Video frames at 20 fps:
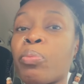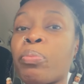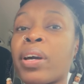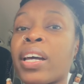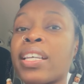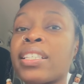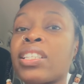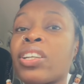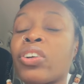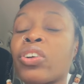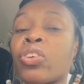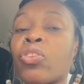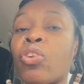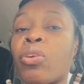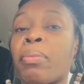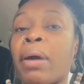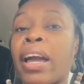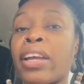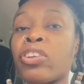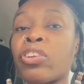because they're
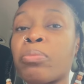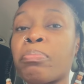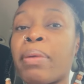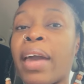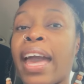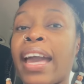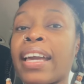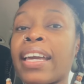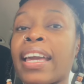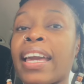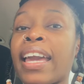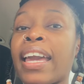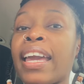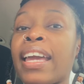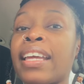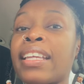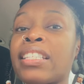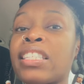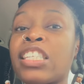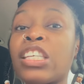going behind your back
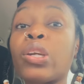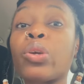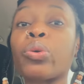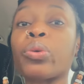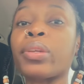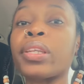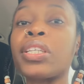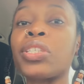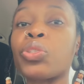and secretly